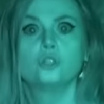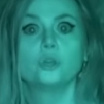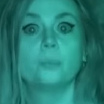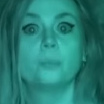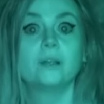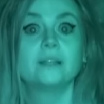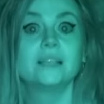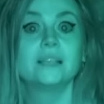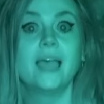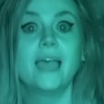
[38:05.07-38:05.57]
To
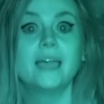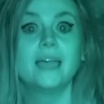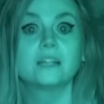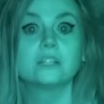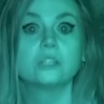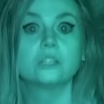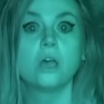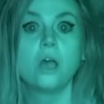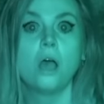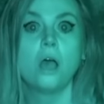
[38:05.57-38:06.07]

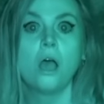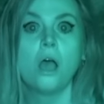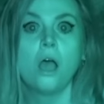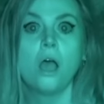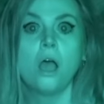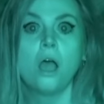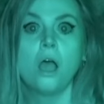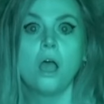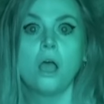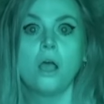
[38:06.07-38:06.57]
protect.
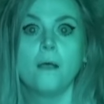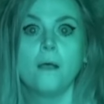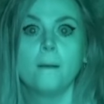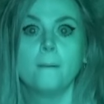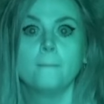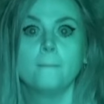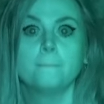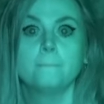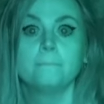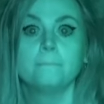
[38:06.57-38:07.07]

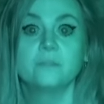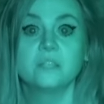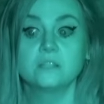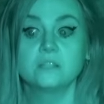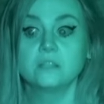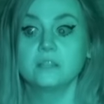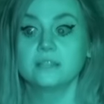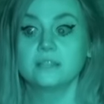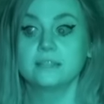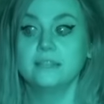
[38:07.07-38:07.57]
This
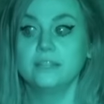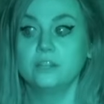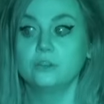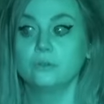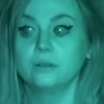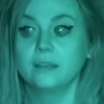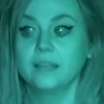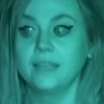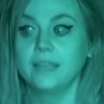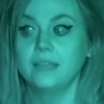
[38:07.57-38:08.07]
is
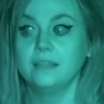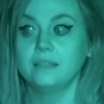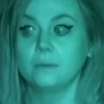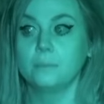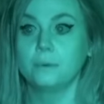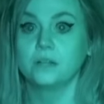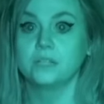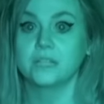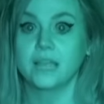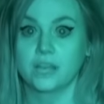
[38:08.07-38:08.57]
literally the
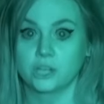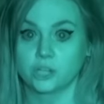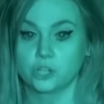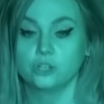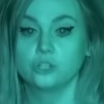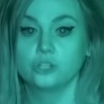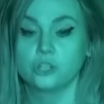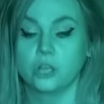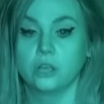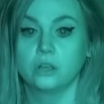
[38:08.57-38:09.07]
protection
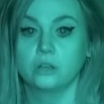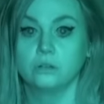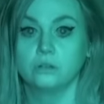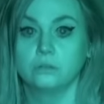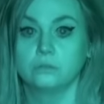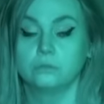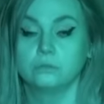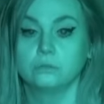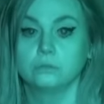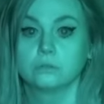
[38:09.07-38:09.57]

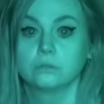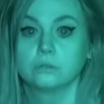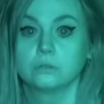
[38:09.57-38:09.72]
circle.